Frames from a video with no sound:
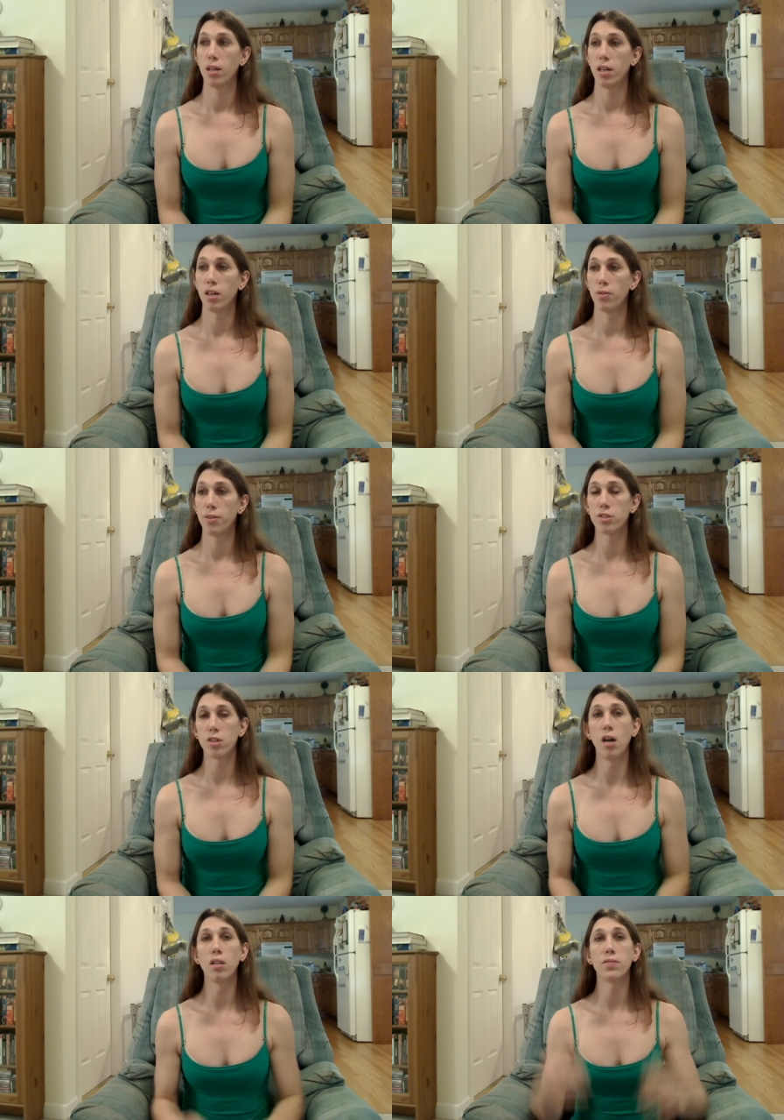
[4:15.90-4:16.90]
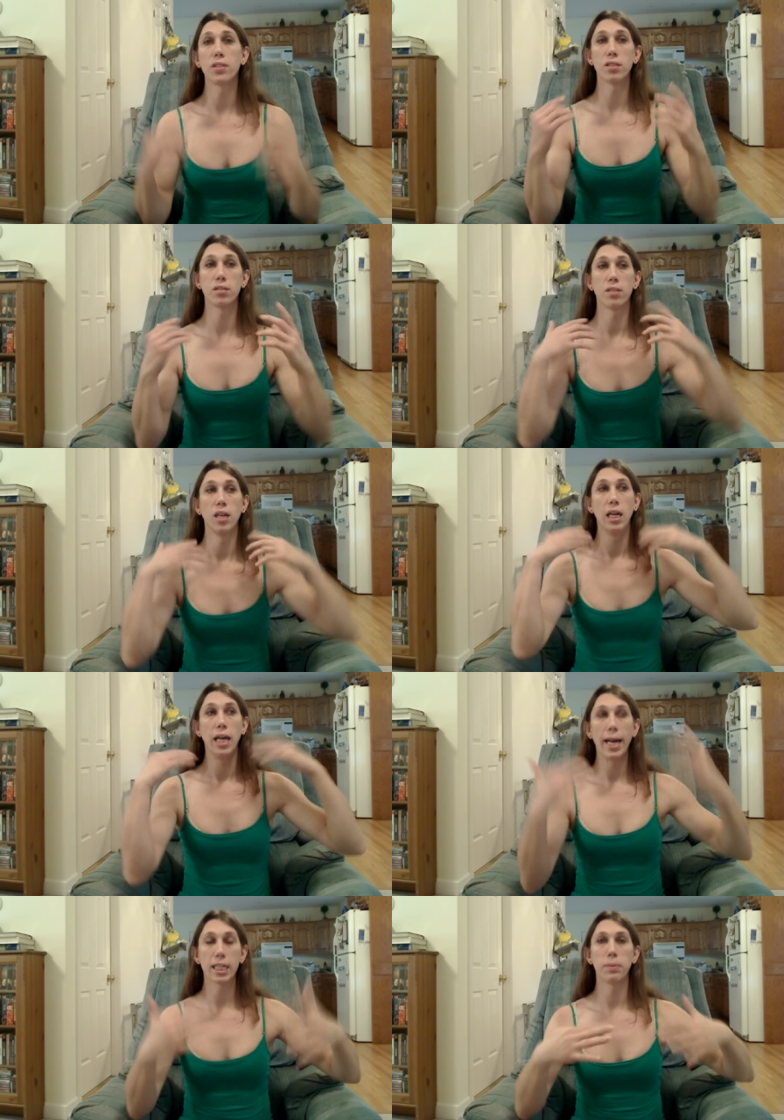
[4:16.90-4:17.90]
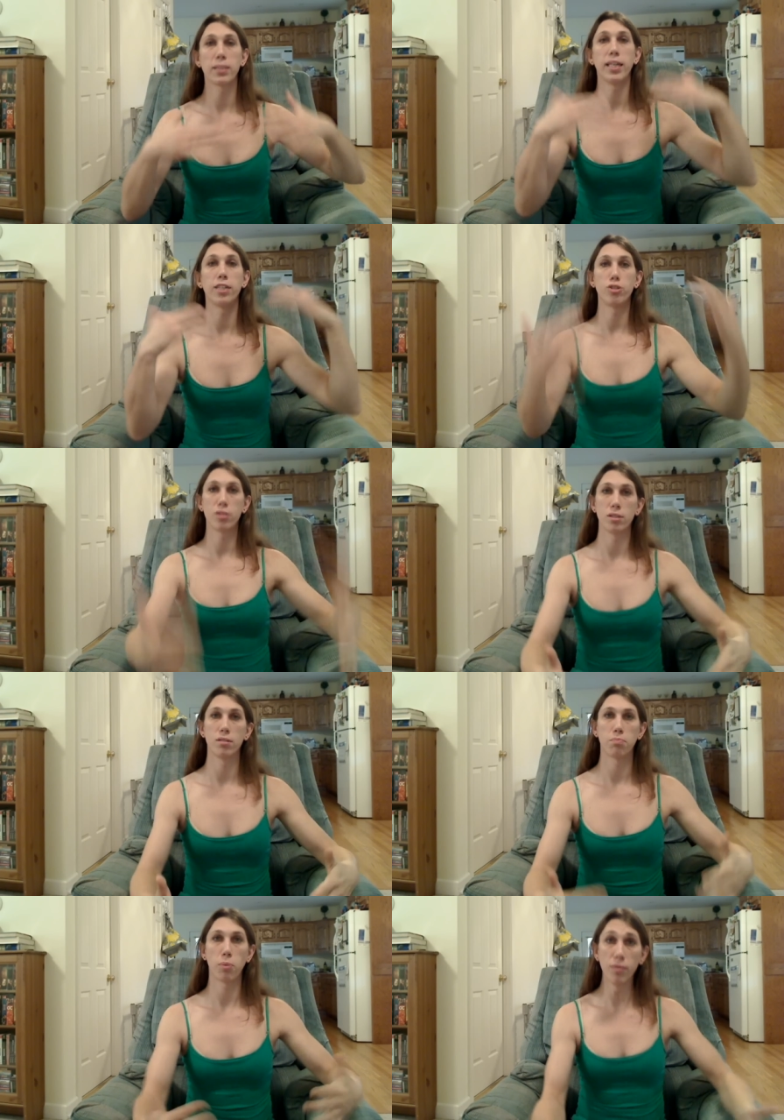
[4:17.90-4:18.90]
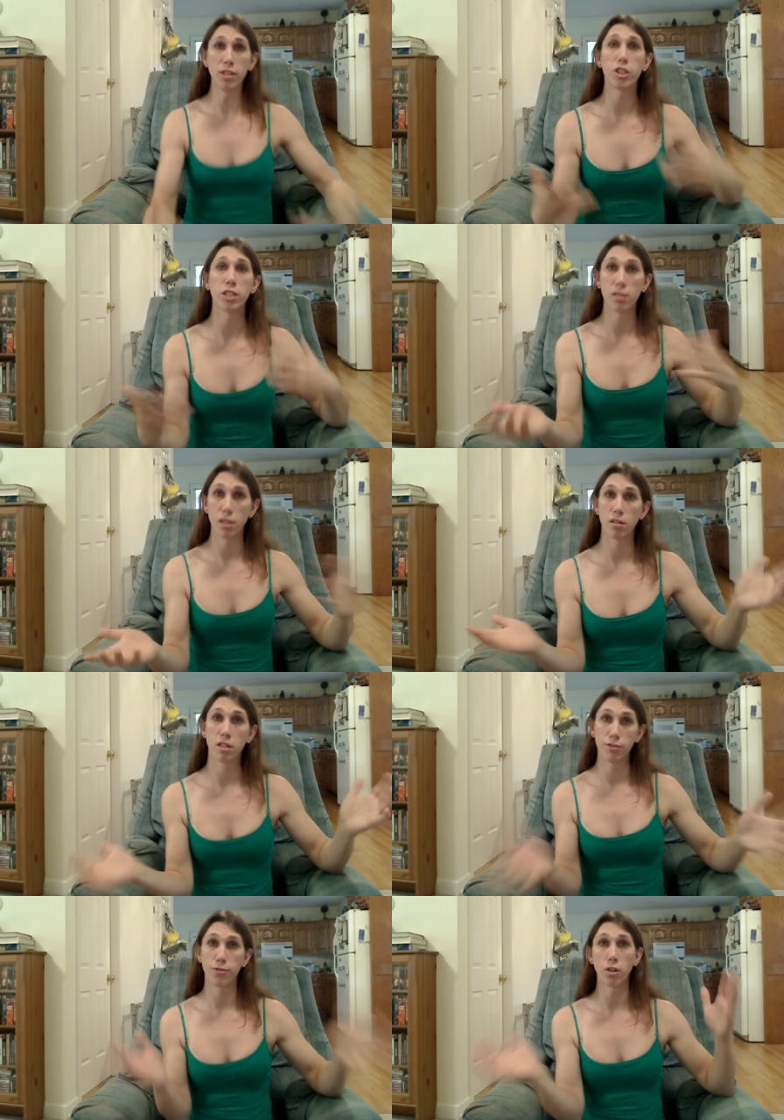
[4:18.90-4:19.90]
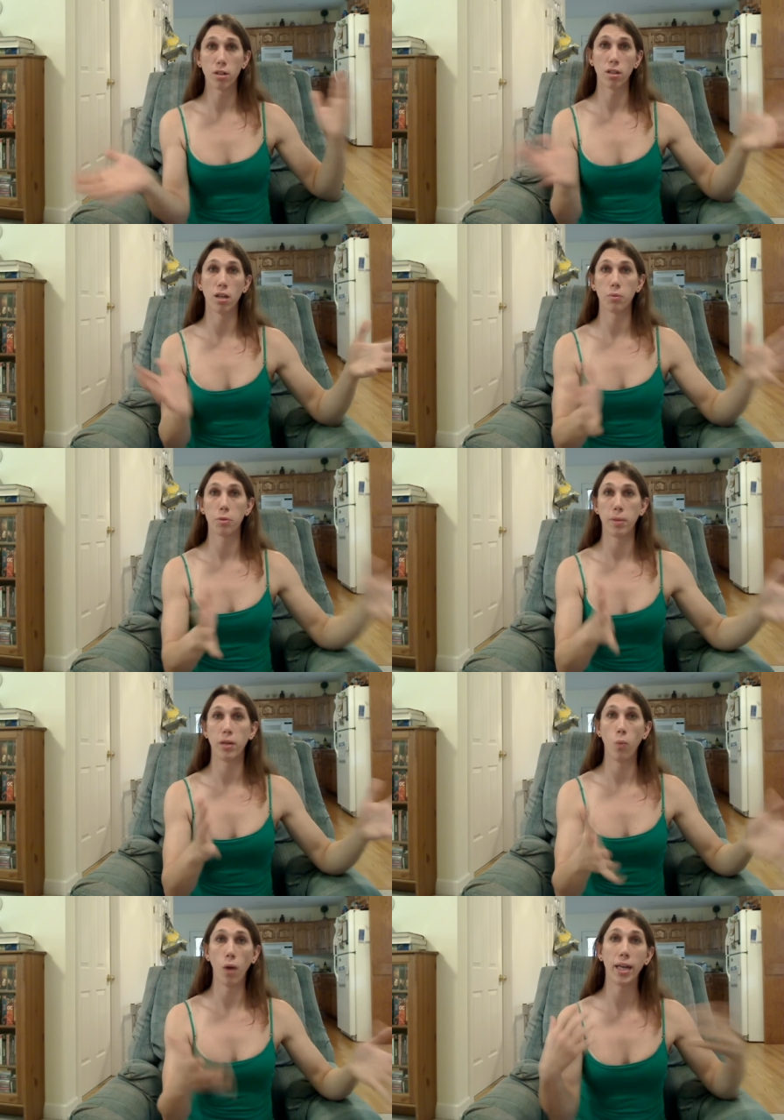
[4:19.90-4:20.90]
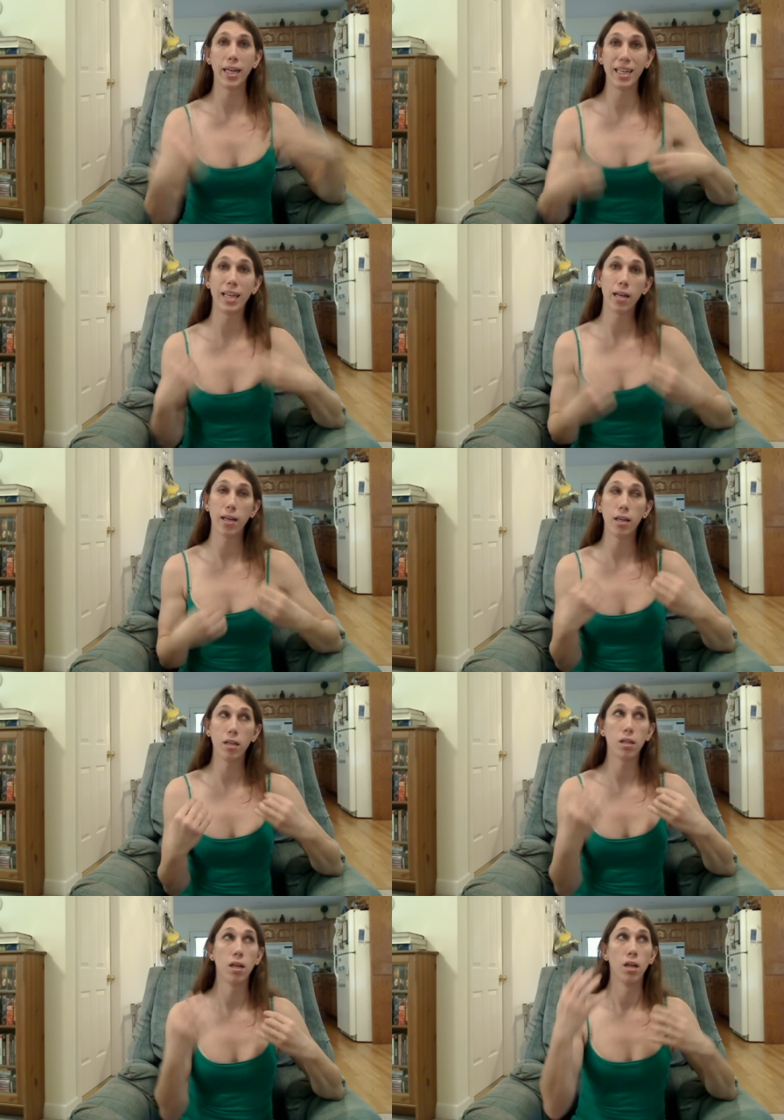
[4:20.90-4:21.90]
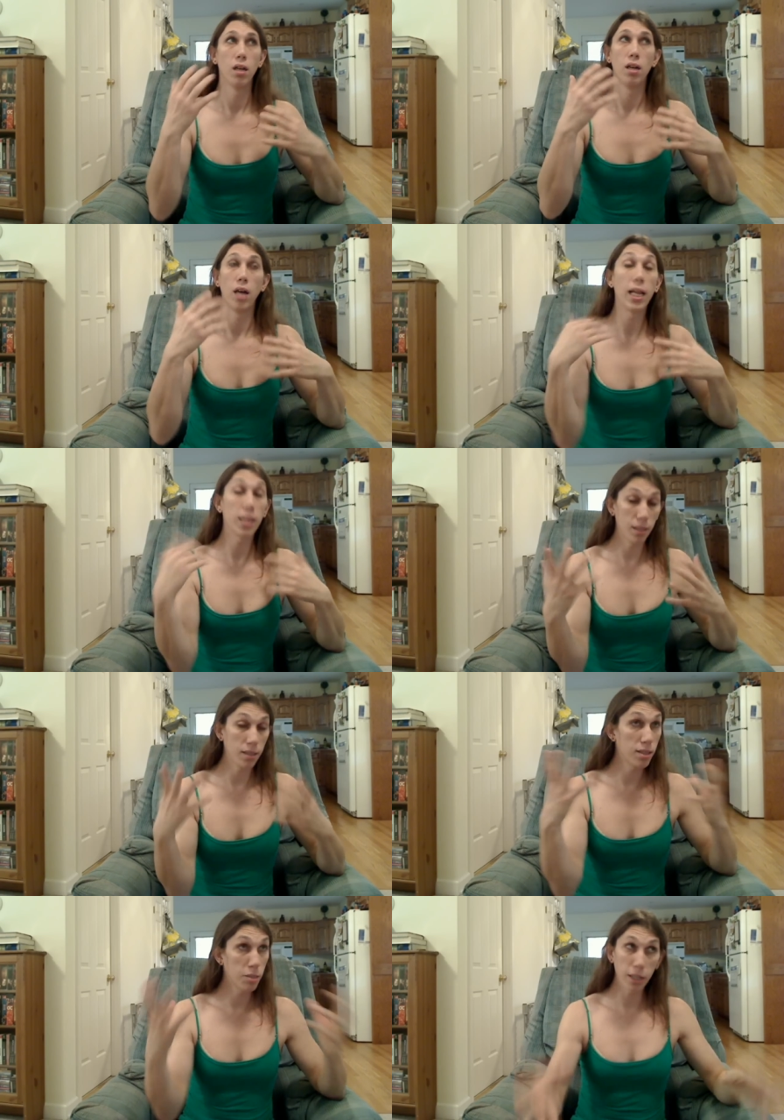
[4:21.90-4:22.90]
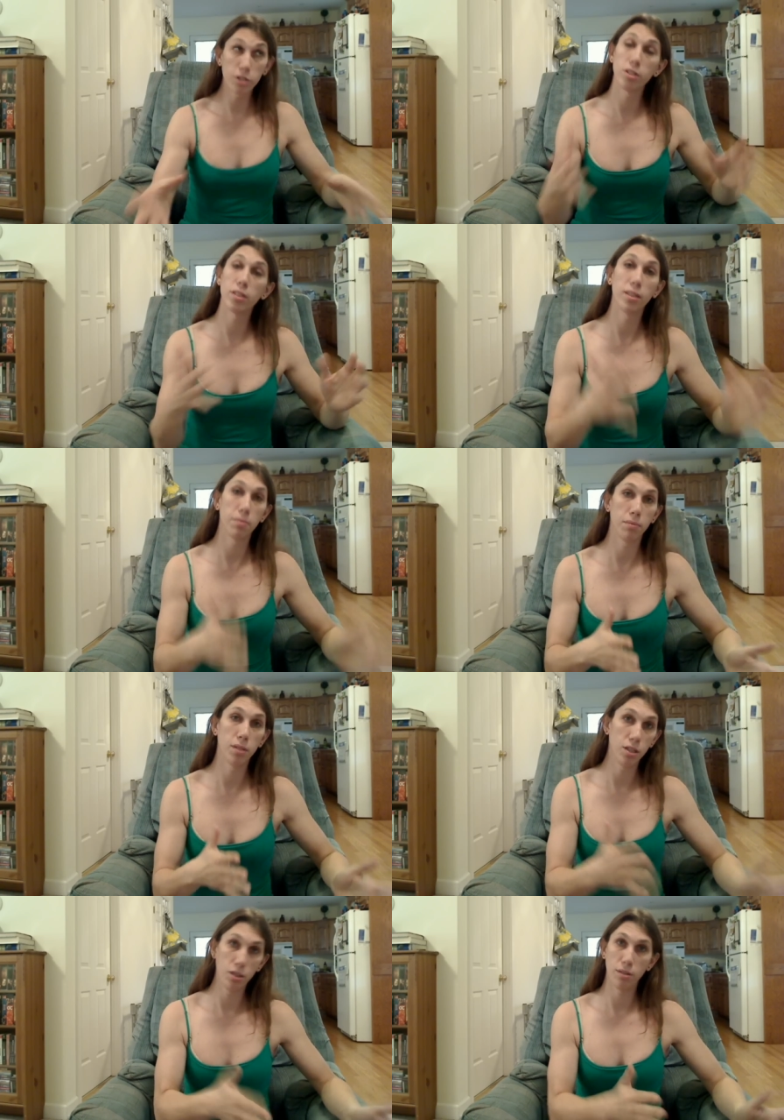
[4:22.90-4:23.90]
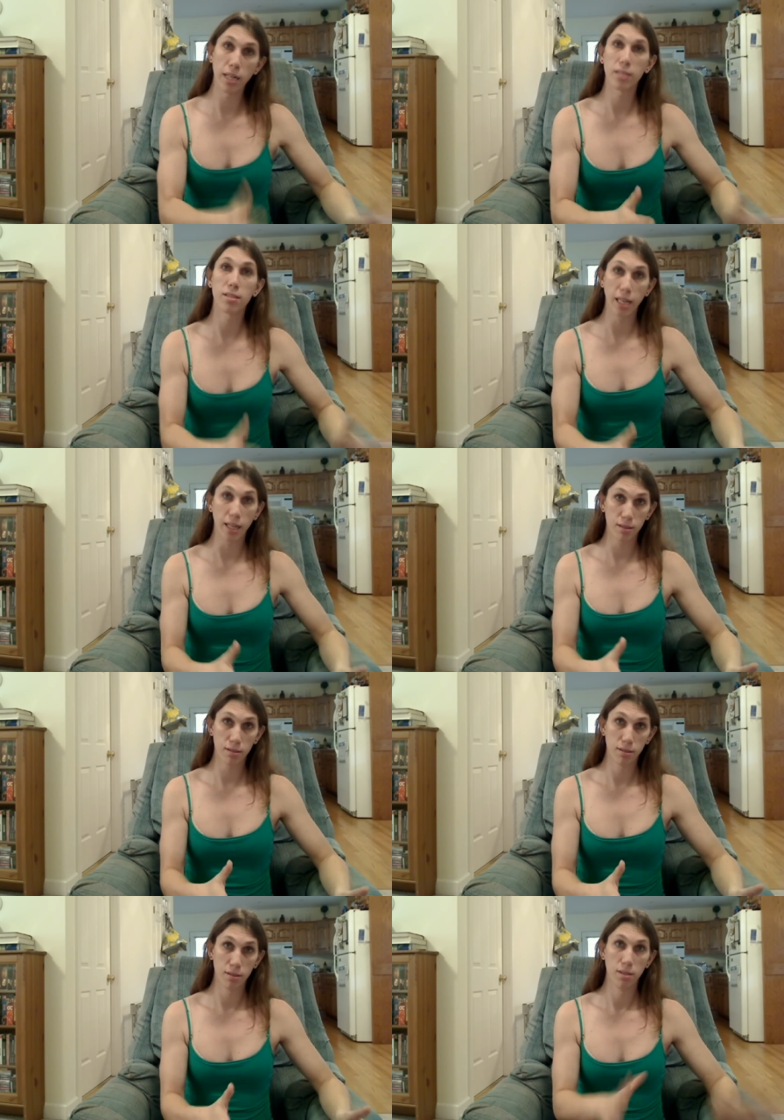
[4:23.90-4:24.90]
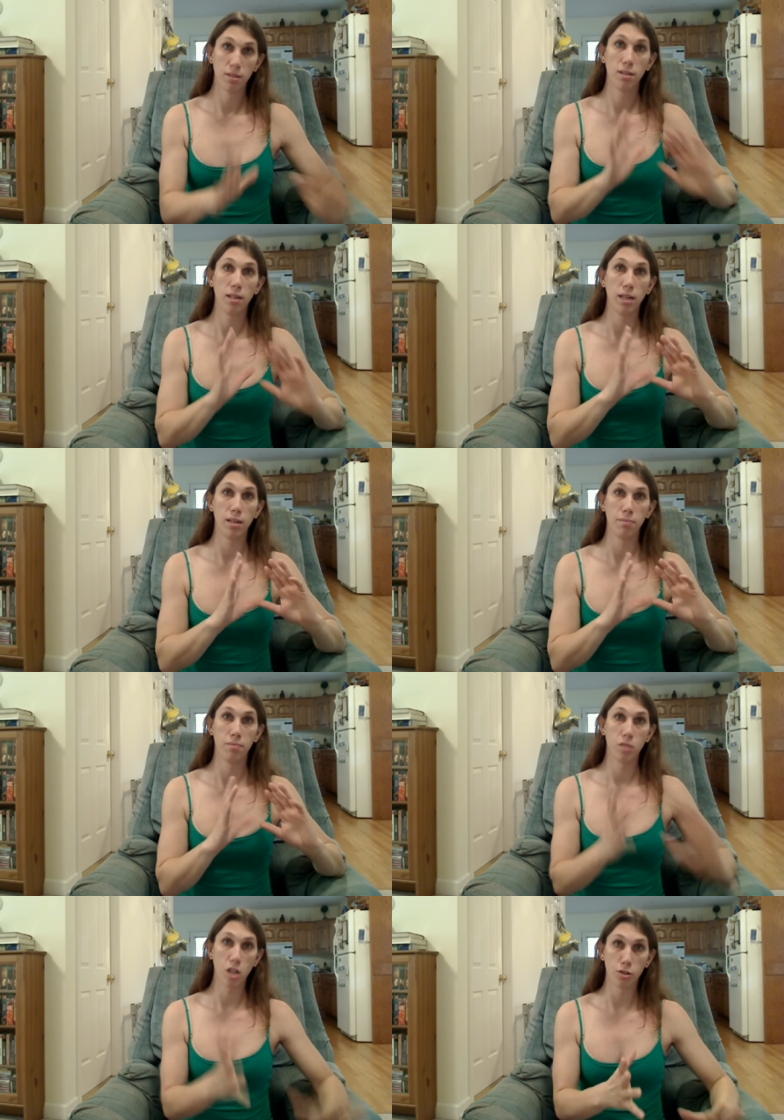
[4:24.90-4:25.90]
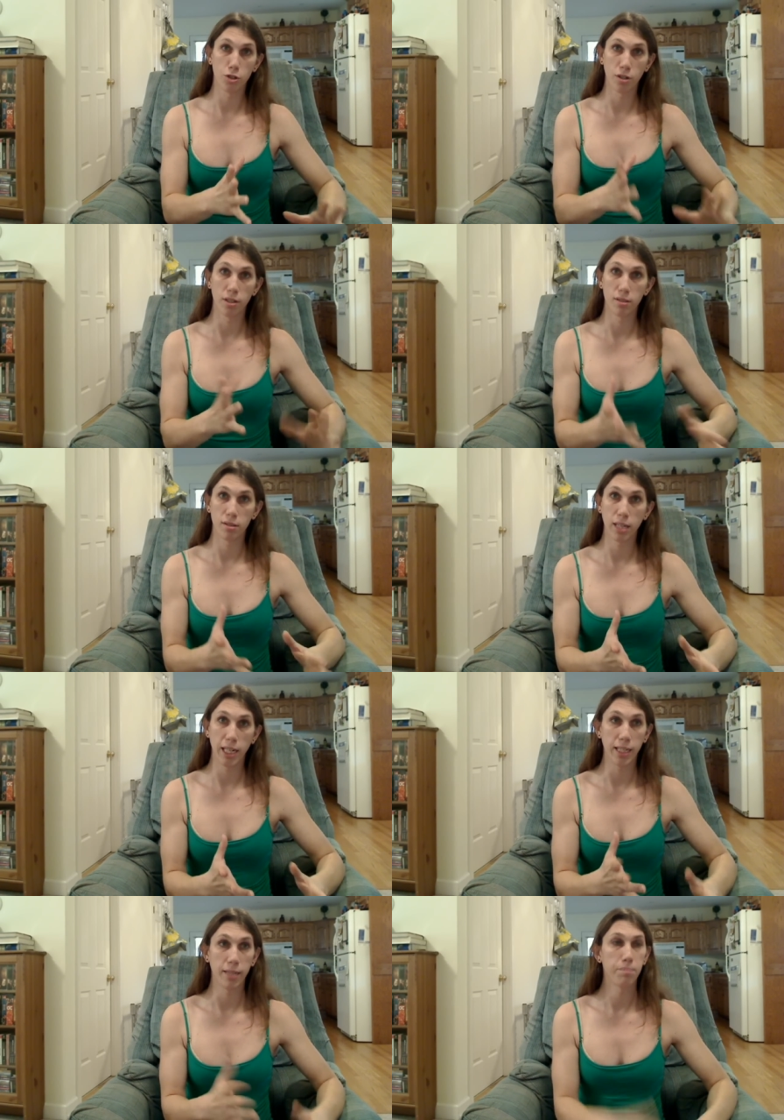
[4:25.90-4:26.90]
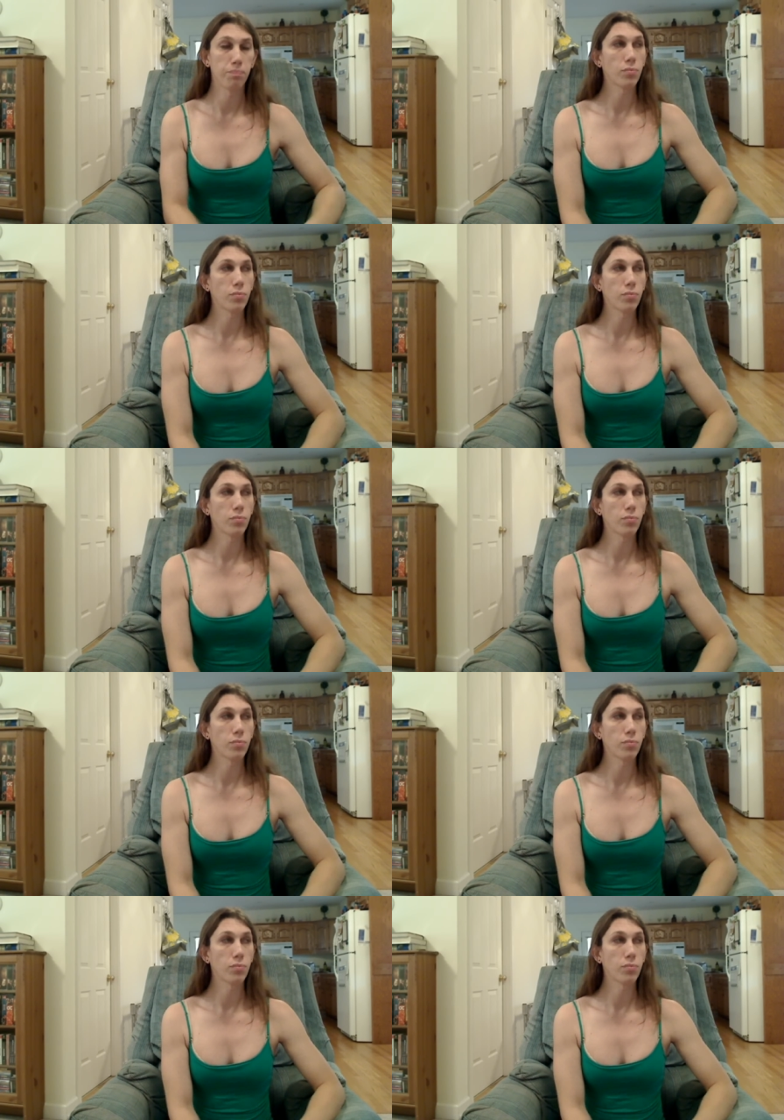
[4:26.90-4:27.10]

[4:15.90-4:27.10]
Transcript: You know, there's all of these expectations and privileges that are conferred along with being white in especially the United States culture and society.